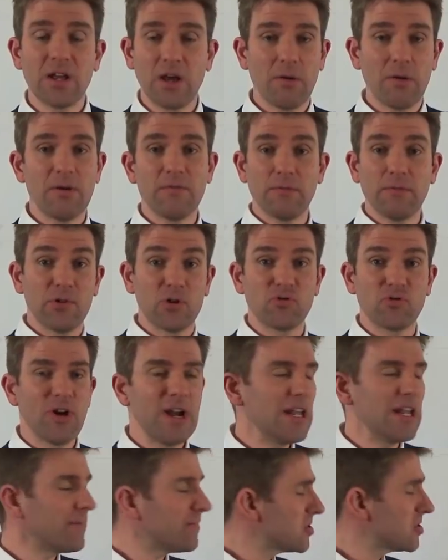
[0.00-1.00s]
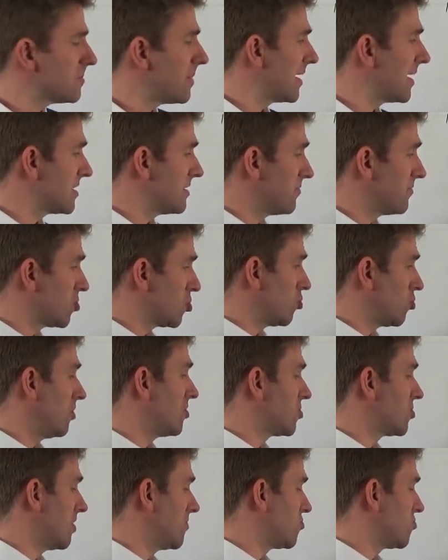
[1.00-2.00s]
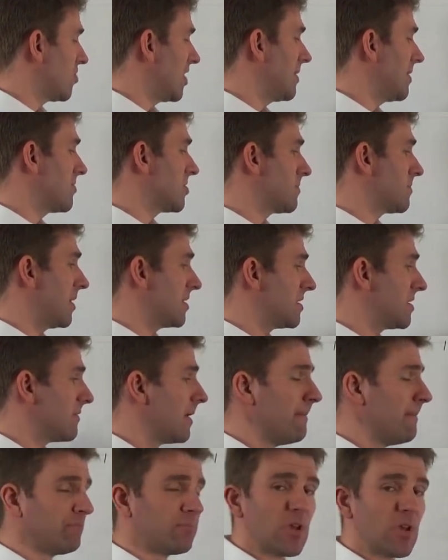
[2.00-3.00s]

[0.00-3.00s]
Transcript: coming from a trading perspective, a short term trading perspective,